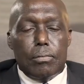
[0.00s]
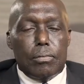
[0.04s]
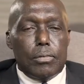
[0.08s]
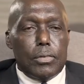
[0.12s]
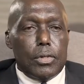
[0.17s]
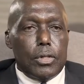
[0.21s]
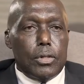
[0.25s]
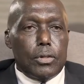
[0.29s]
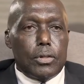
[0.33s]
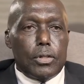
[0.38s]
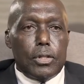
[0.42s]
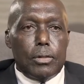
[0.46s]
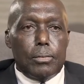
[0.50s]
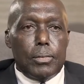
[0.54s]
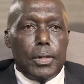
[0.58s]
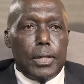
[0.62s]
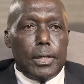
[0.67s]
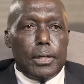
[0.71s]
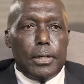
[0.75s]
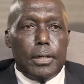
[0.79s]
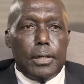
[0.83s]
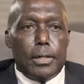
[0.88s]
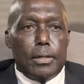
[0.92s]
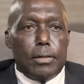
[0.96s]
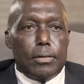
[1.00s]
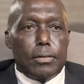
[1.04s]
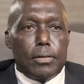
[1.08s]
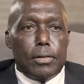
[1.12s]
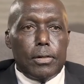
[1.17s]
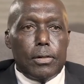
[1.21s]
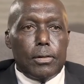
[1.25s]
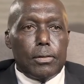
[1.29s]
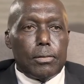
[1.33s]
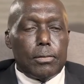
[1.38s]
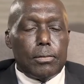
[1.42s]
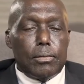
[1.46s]
Not in my days.
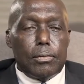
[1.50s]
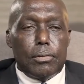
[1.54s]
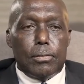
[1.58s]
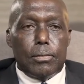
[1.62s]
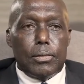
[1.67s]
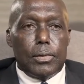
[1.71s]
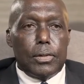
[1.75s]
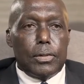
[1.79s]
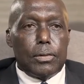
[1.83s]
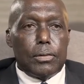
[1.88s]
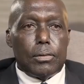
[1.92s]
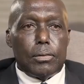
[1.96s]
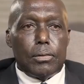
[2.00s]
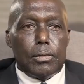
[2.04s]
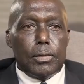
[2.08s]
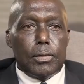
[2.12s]
Not in your days, huh? No.